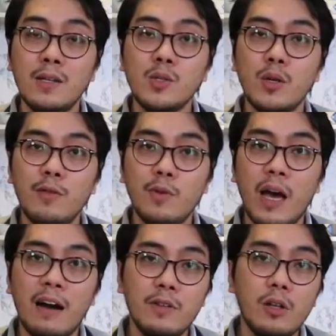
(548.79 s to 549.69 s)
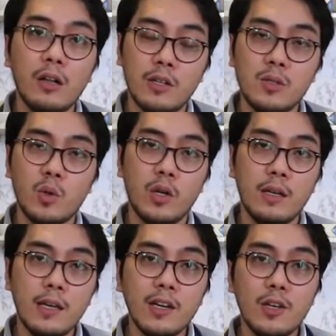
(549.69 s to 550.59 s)
So if you have a dollar store
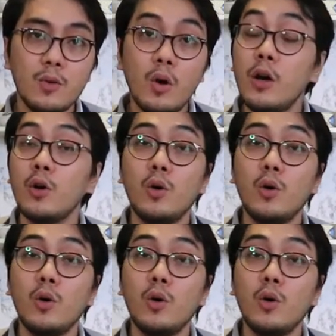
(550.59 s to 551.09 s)
near you,